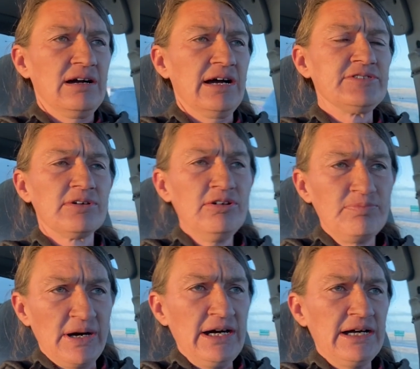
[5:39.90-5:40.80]
I drove
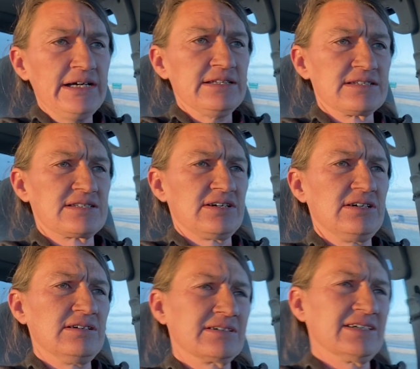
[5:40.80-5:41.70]
by this
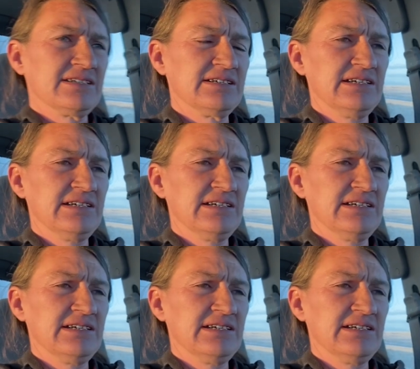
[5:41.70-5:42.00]
dog, and